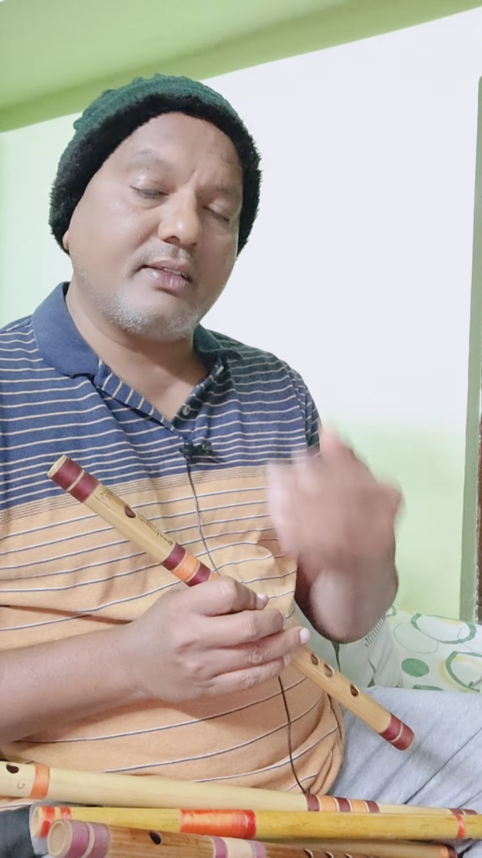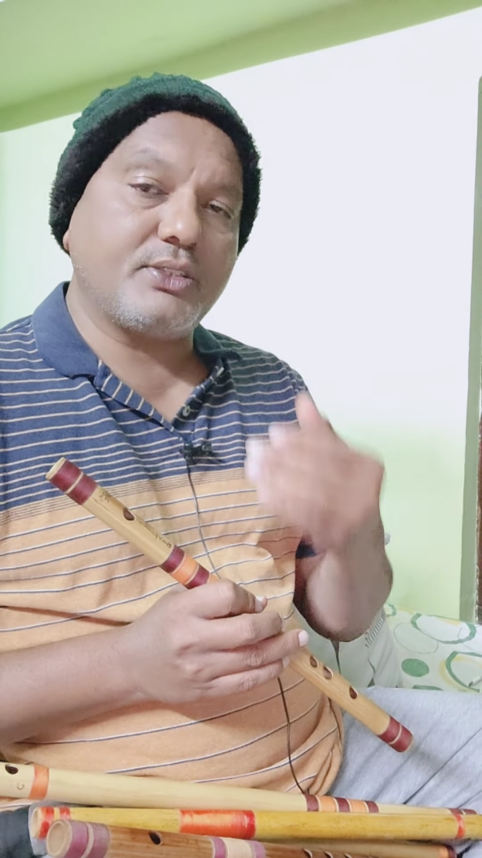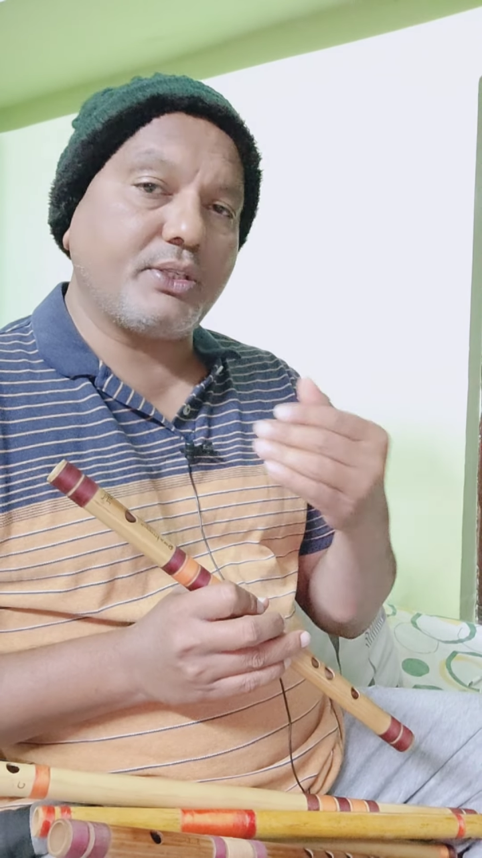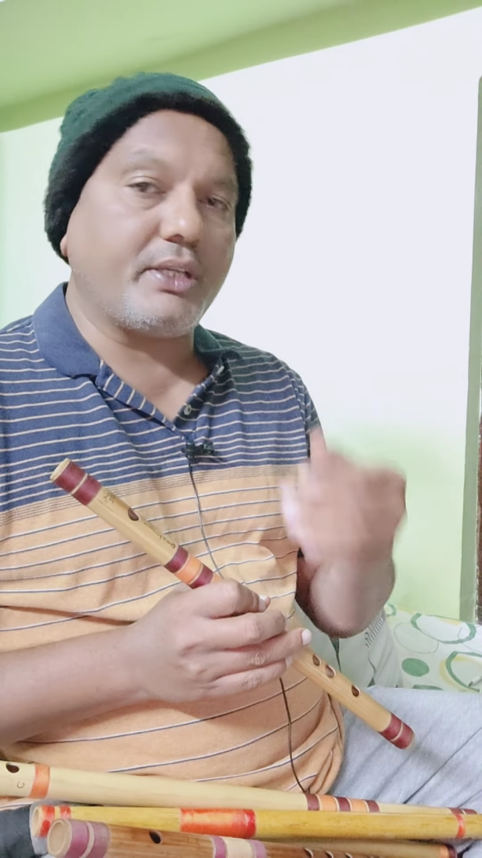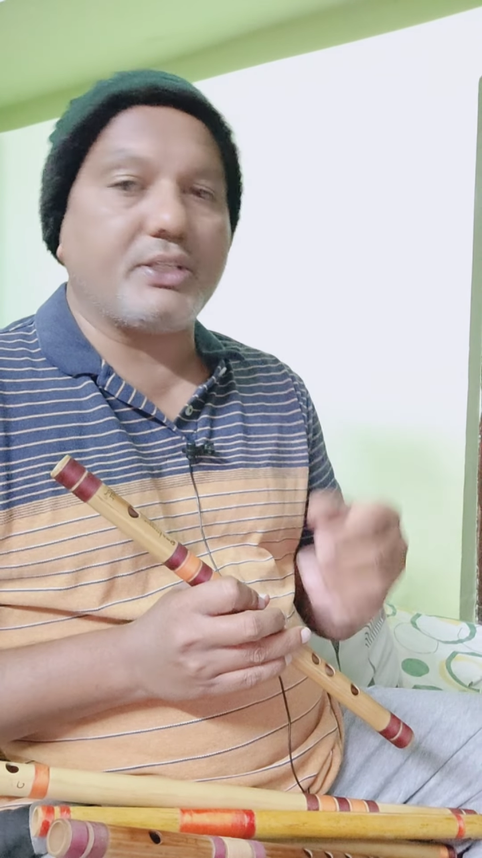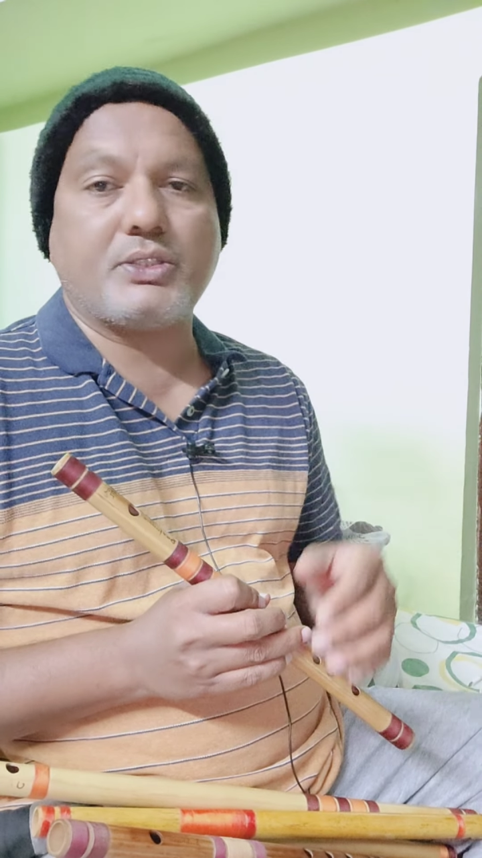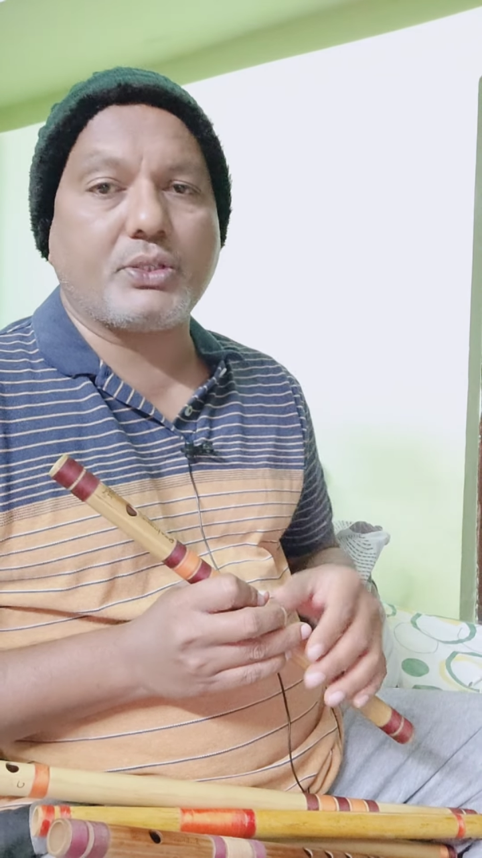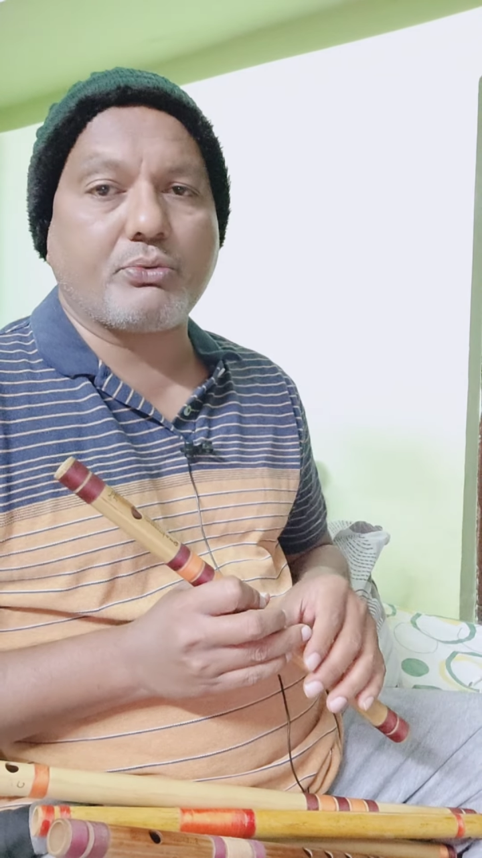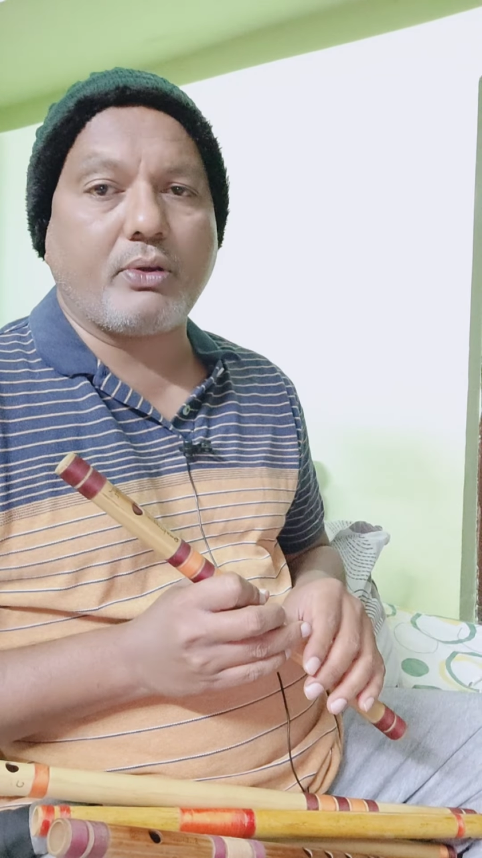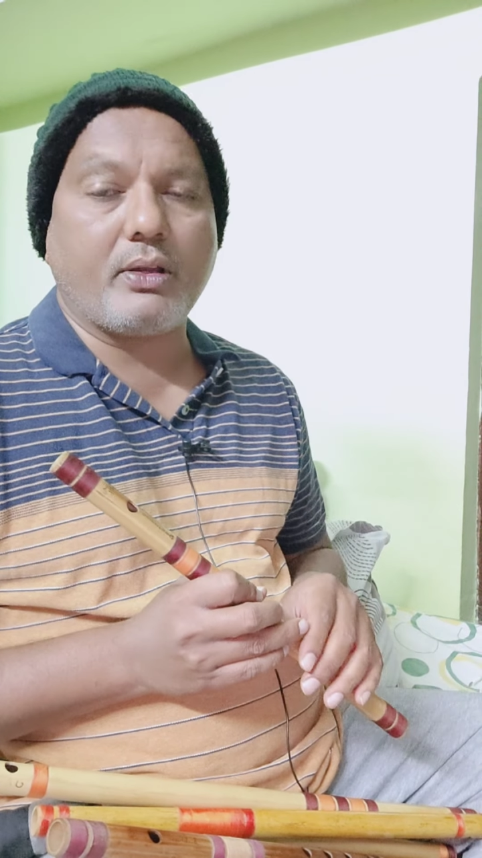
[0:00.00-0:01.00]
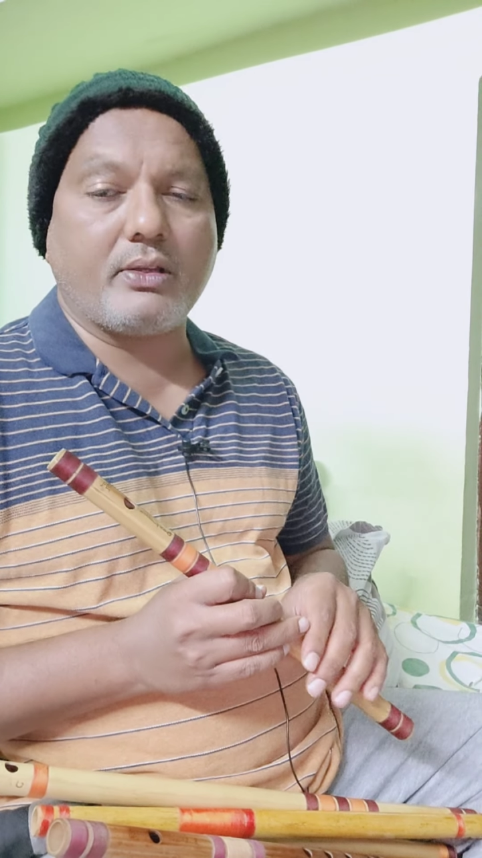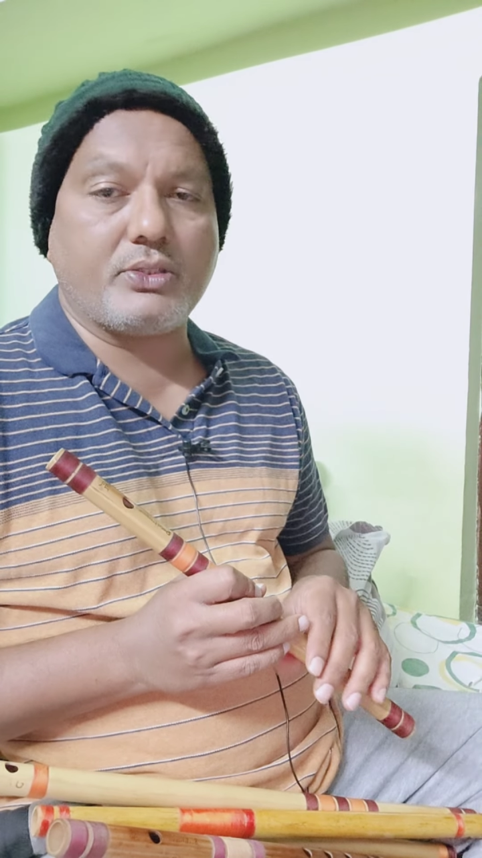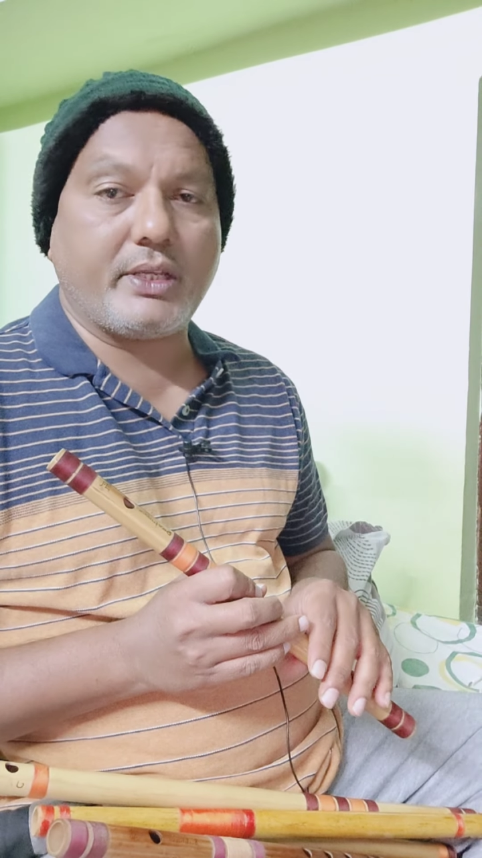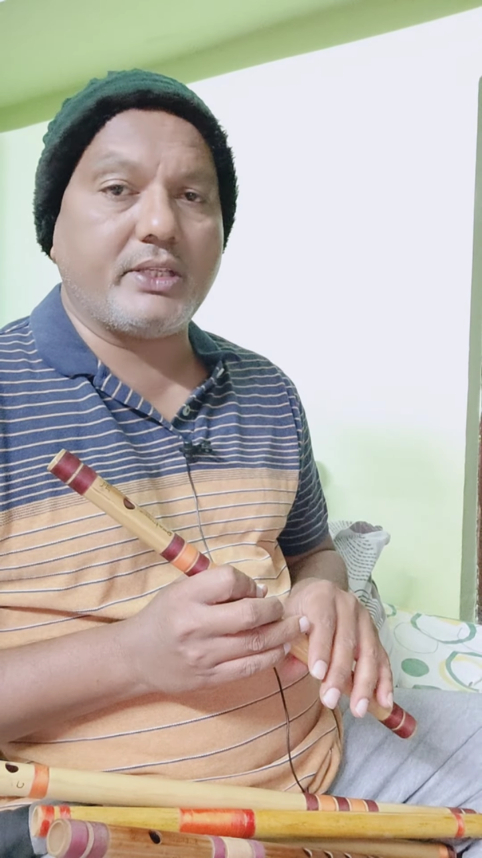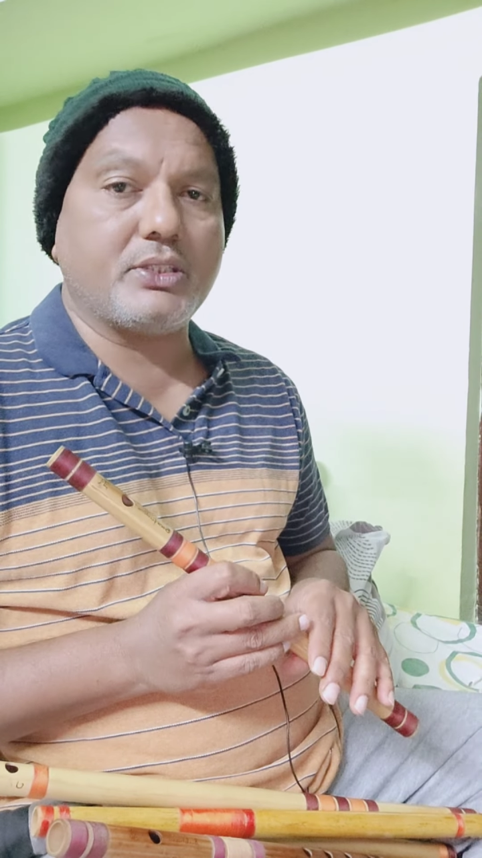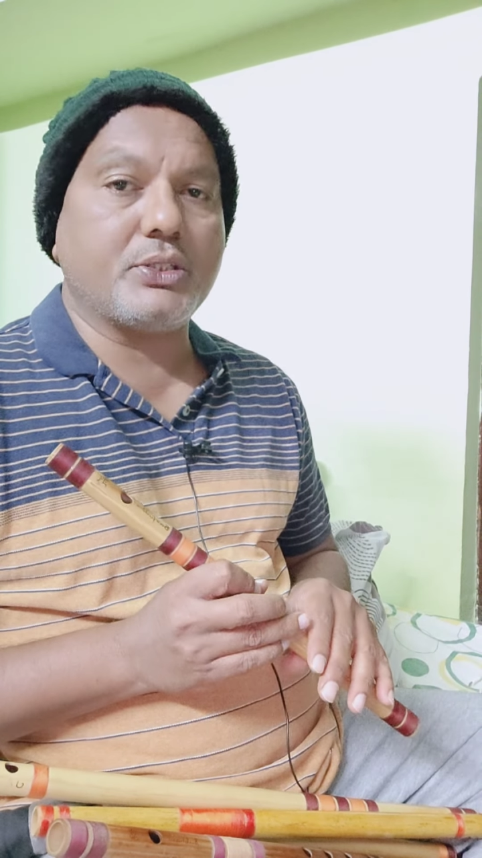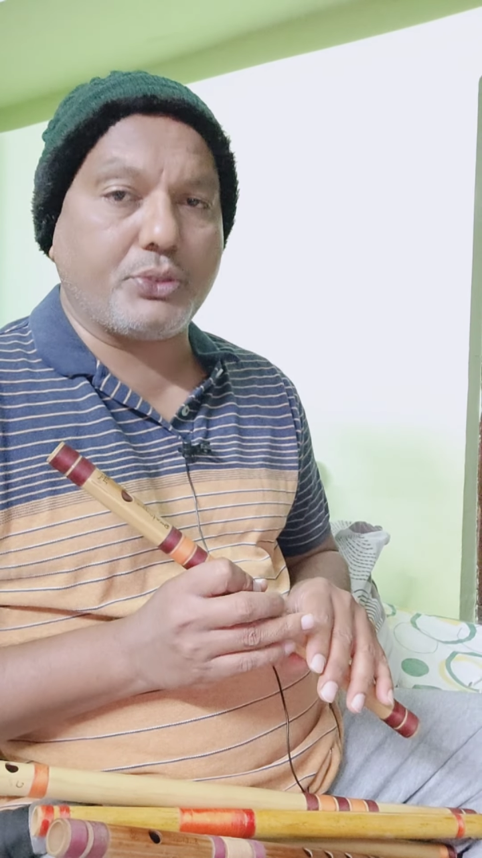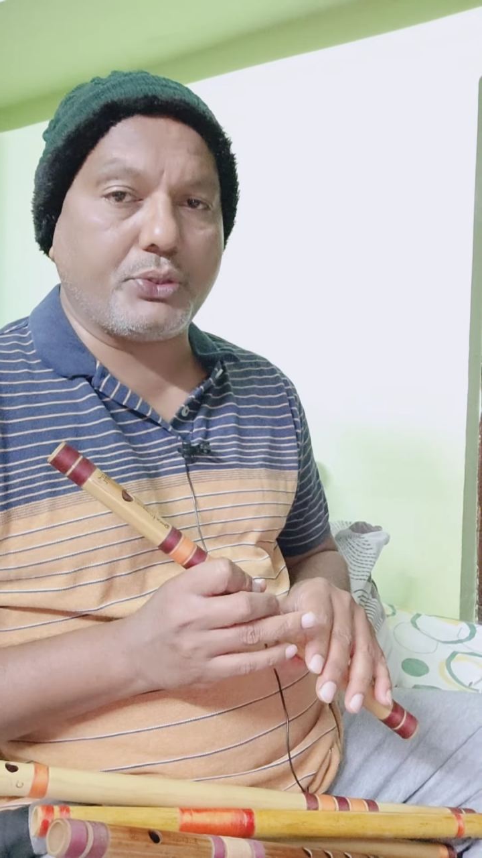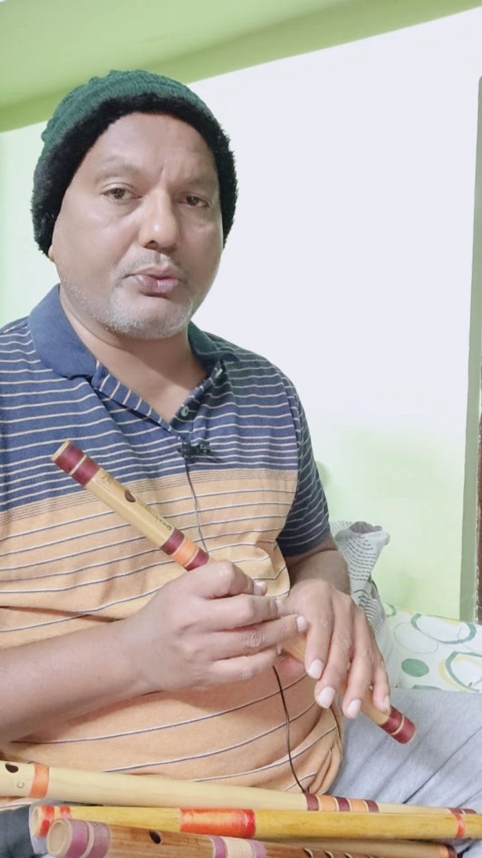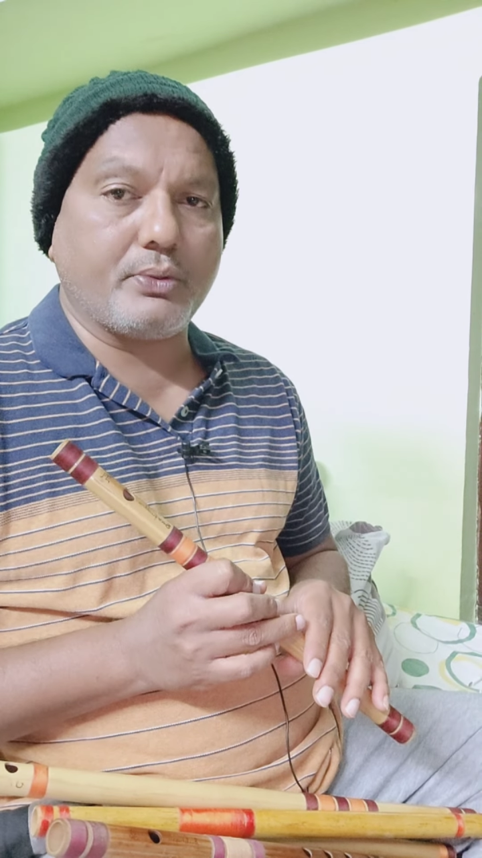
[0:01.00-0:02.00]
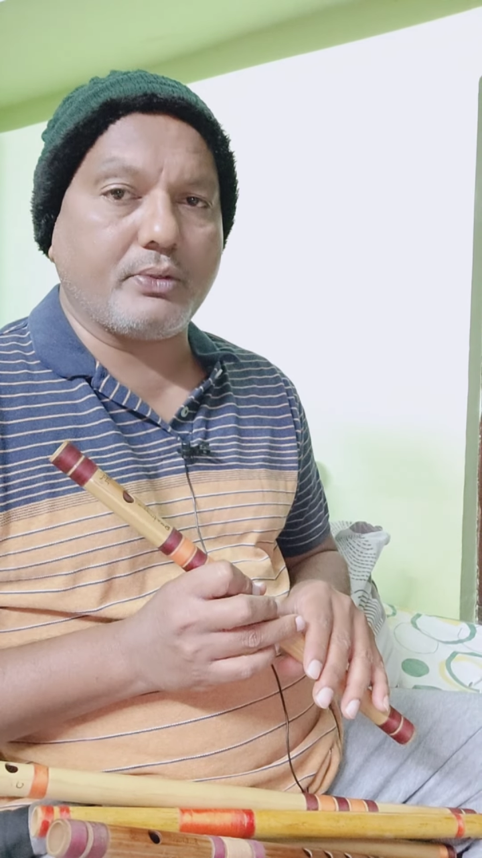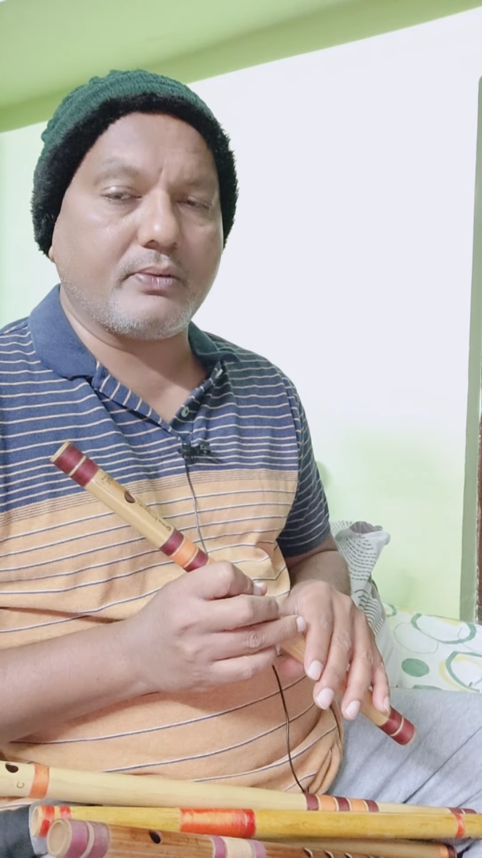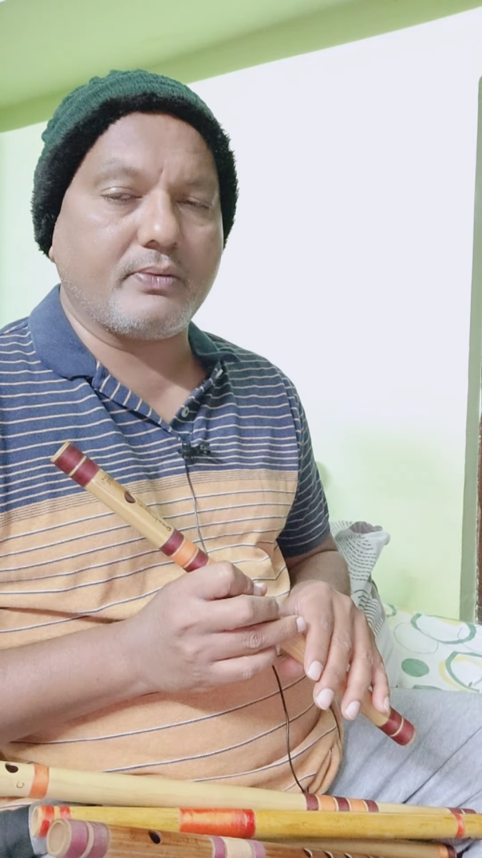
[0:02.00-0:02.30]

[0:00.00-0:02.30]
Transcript: change the tune.